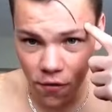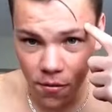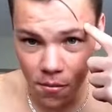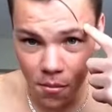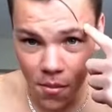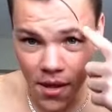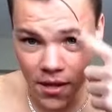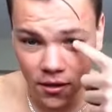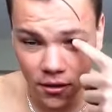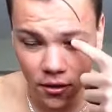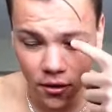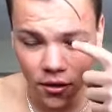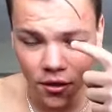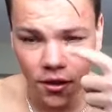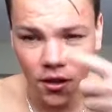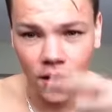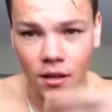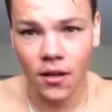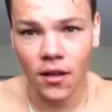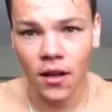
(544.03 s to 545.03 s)
a mental
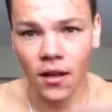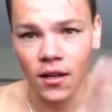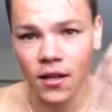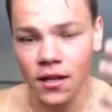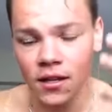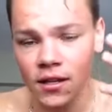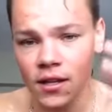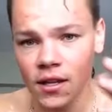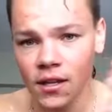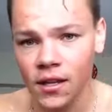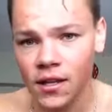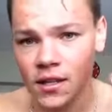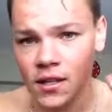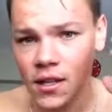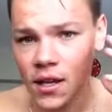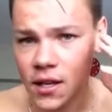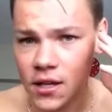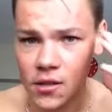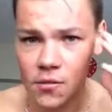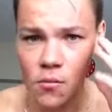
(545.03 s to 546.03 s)
thing. Like, it
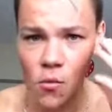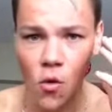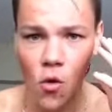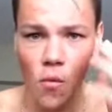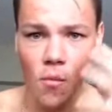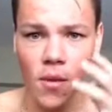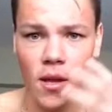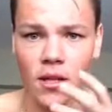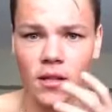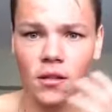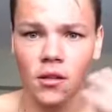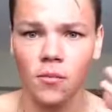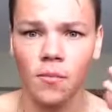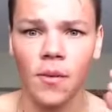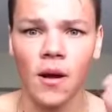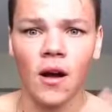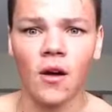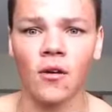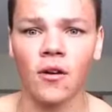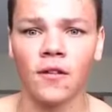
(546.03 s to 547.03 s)
takes more mental
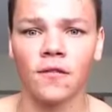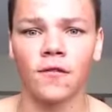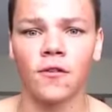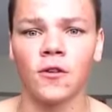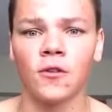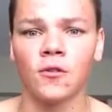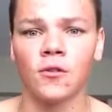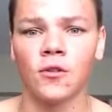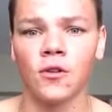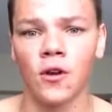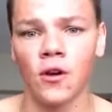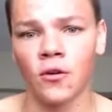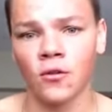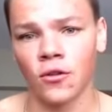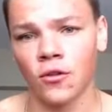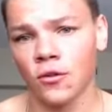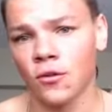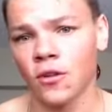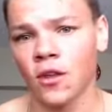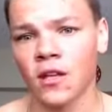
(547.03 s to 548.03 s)
power for you to go
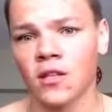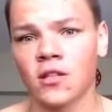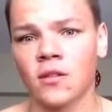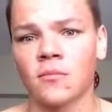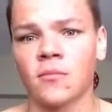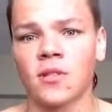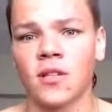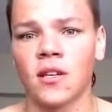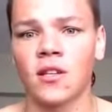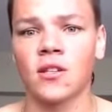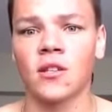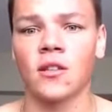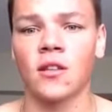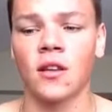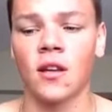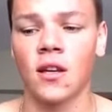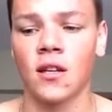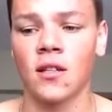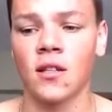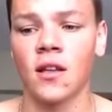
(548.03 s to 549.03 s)
through that gym session the
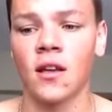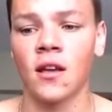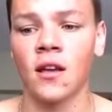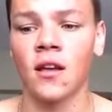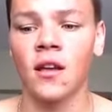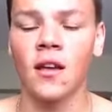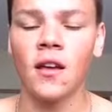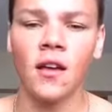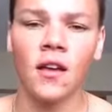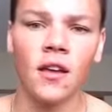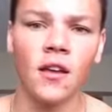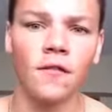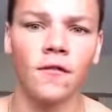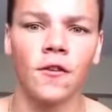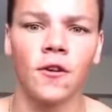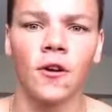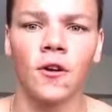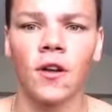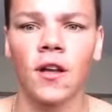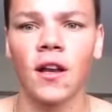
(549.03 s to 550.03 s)
next day if
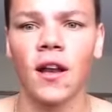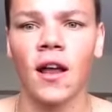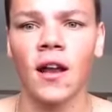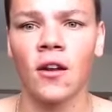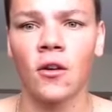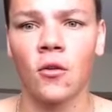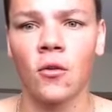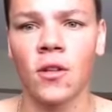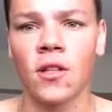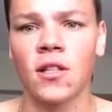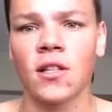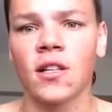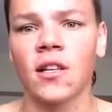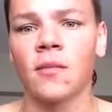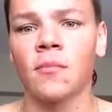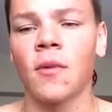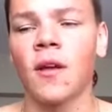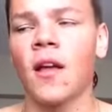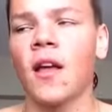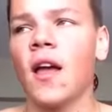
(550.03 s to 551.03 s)
you don't get adequate
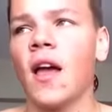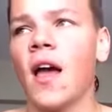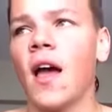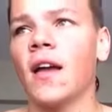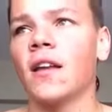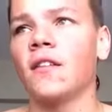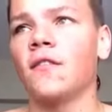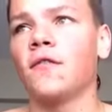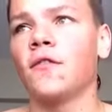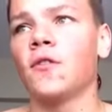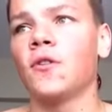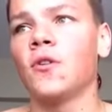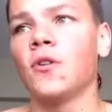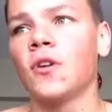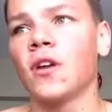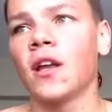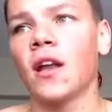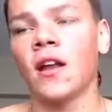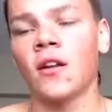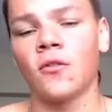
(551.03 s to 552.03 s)
sleep. And if you do
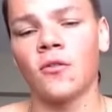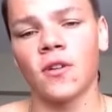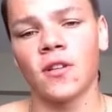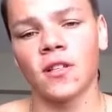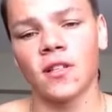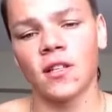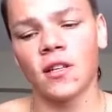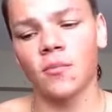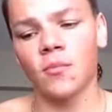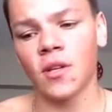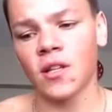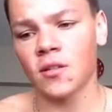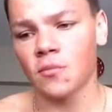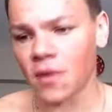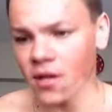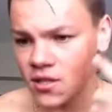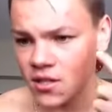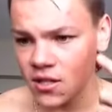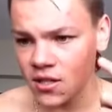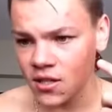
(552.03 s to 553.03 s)
get adequate sleep, it's
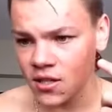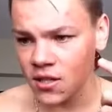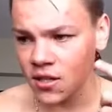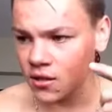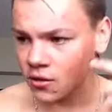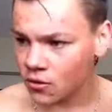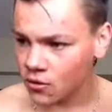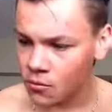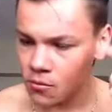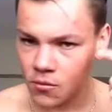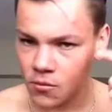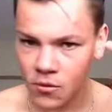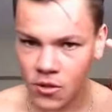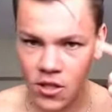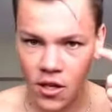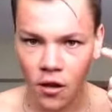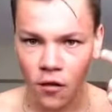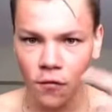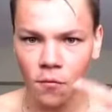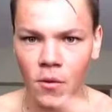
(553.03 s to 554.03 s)
much easier to
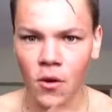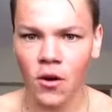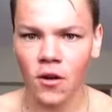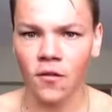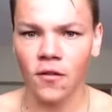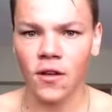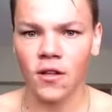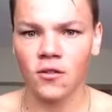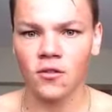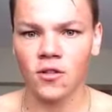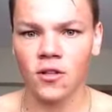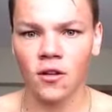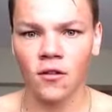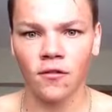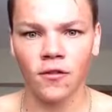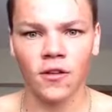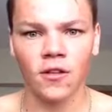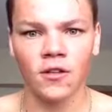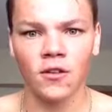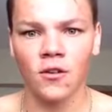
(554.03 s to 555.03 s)
self-motivate yourself,
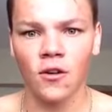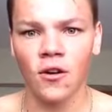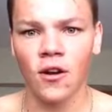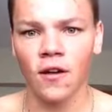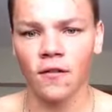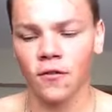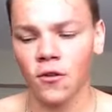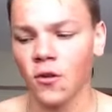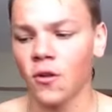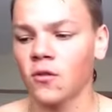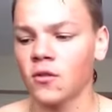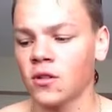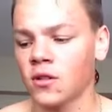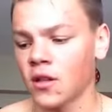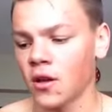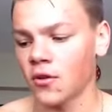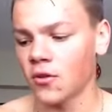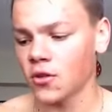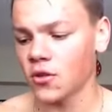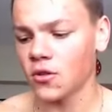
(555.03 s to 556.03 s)
and you don't have to
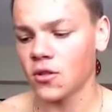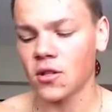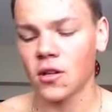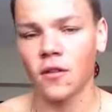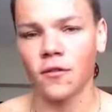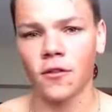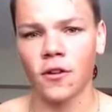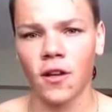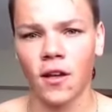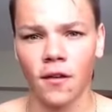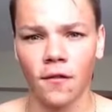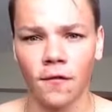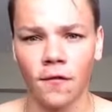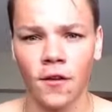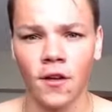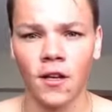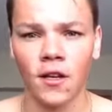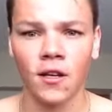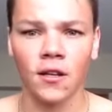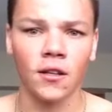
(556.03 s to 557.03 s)
dose yourself in
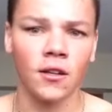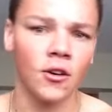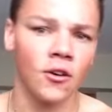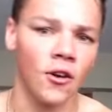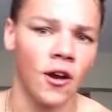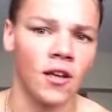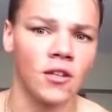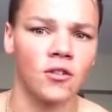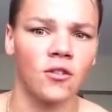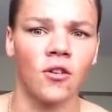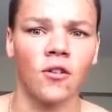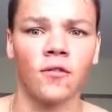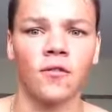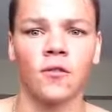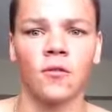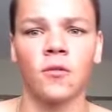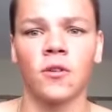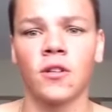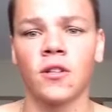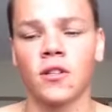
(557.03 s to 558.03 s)
caffeine and crash
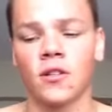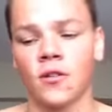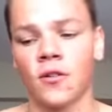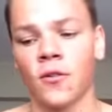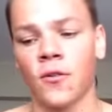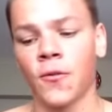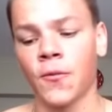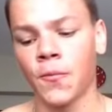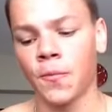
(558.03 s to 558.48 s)
afterwards. So